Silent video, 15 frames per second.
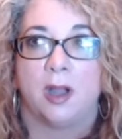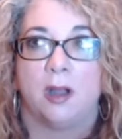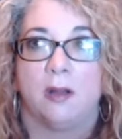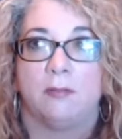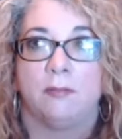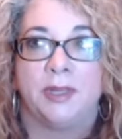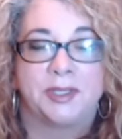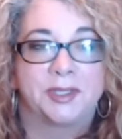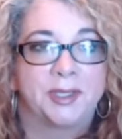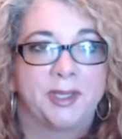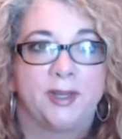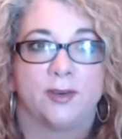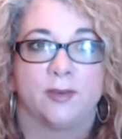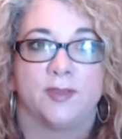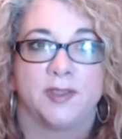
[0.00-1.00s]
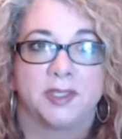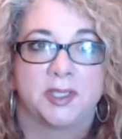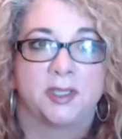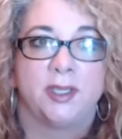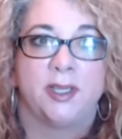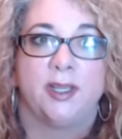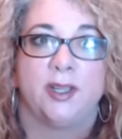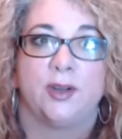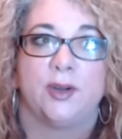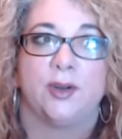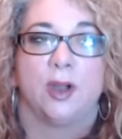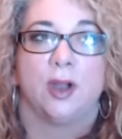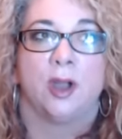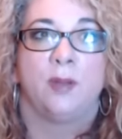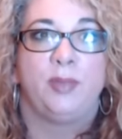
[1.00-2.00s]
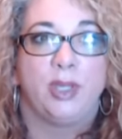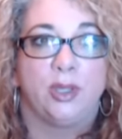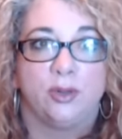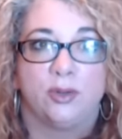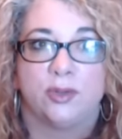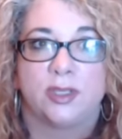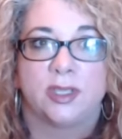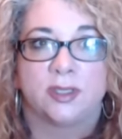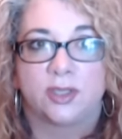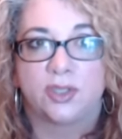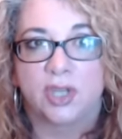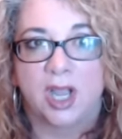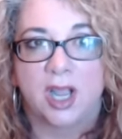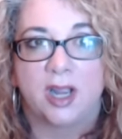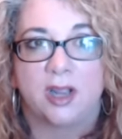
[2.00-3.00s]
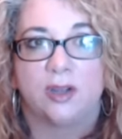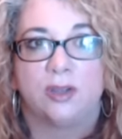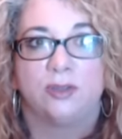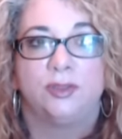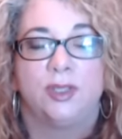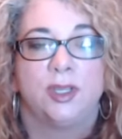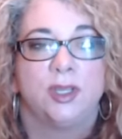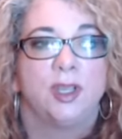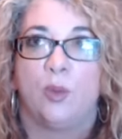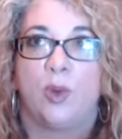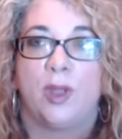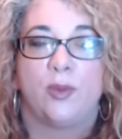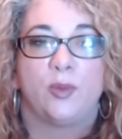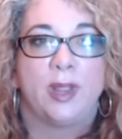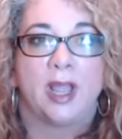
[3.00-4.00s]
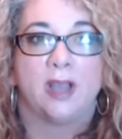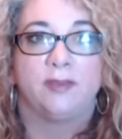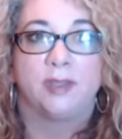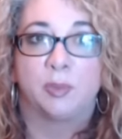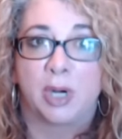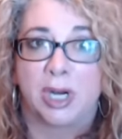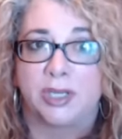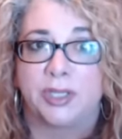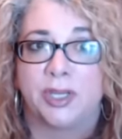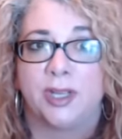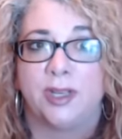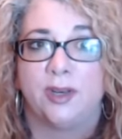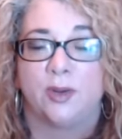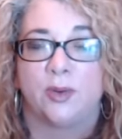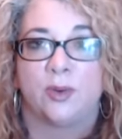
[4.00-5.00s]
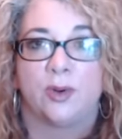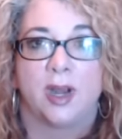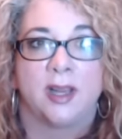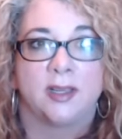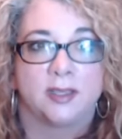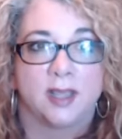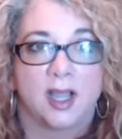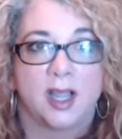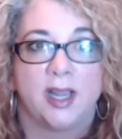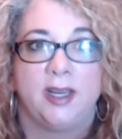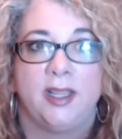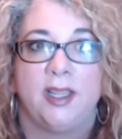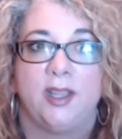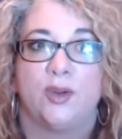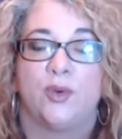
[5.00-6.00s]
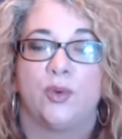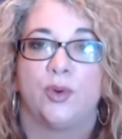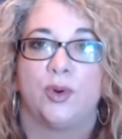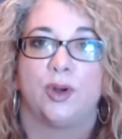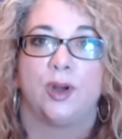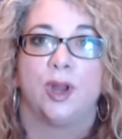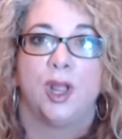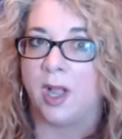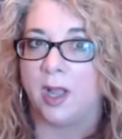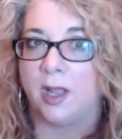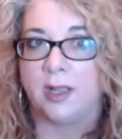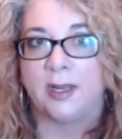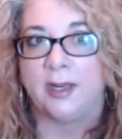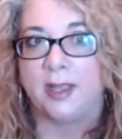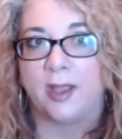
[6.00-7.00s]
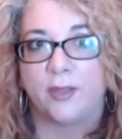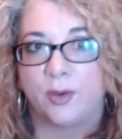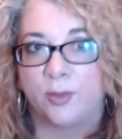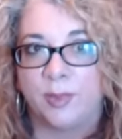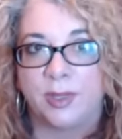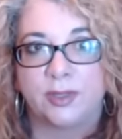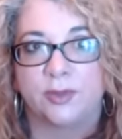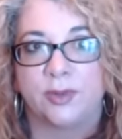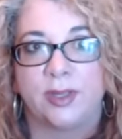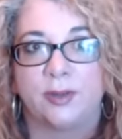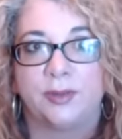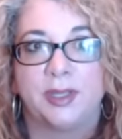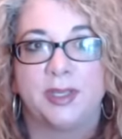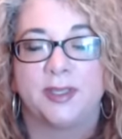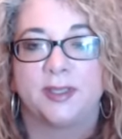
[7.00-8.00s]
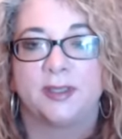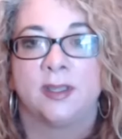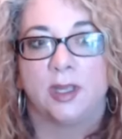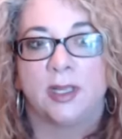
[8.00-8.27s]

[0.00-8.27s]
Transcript: mentally or physically abused as a child, whether we have depression or anxiety or any other mental illness.